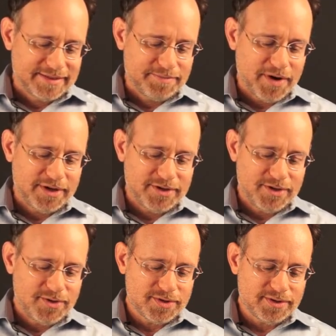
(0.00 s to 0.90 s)
Mary
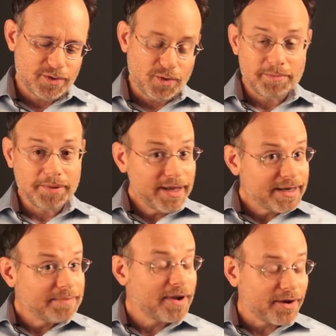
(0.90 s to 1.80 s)
Tudor, or
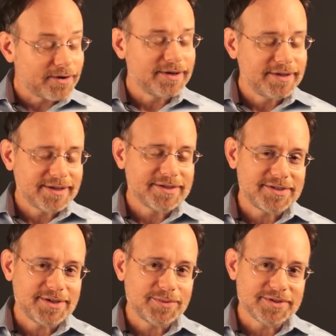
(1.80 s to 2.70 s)
Bloody Mary as
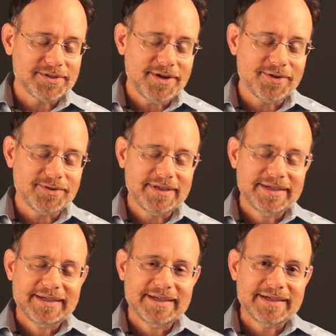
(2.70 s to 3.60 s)
she was known,
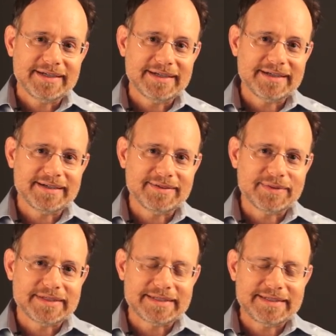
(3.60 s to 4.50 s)

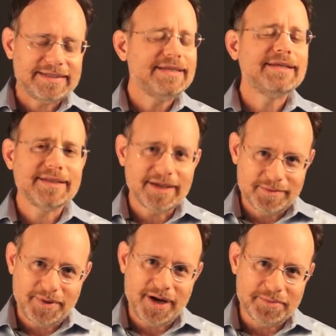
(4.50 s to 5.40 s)
was exceedingly
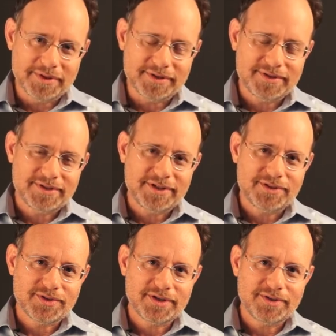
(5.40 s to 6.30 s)
unpopular. She
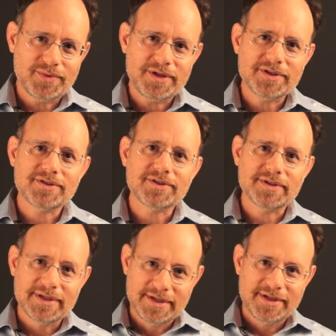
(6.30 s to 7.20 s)
tried to
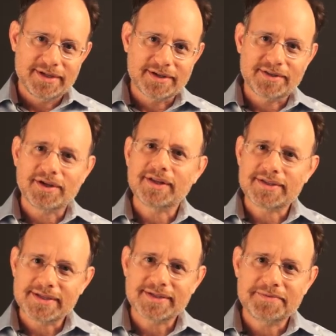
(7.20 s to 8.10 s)
reassert
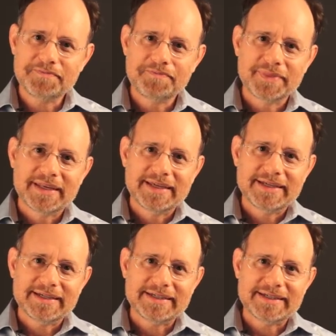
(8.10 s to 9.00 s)
Catholicism
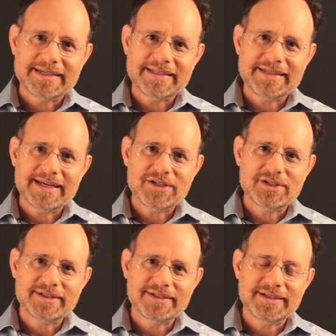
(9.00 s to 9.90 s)
in the
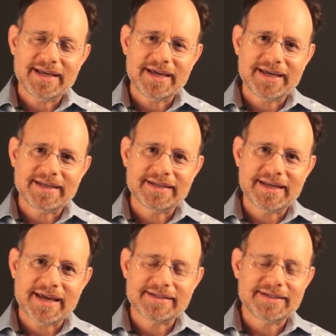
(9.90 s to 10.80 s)
nation
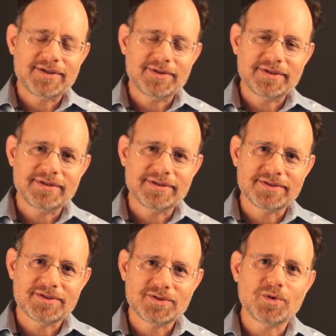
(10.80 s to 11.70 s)
and
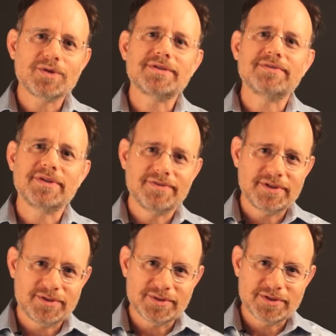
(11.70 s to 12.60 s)
executed scores of
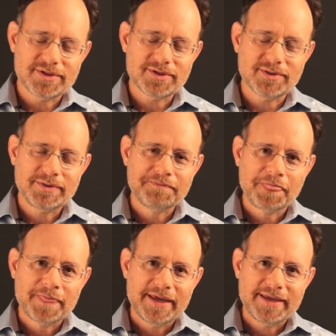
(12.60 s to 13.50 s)
individuals who
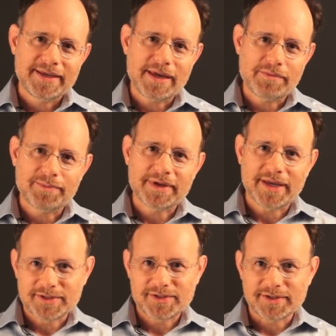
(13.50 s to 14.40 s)
came up
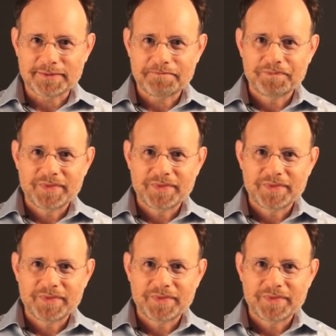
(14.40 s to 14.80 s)
against her.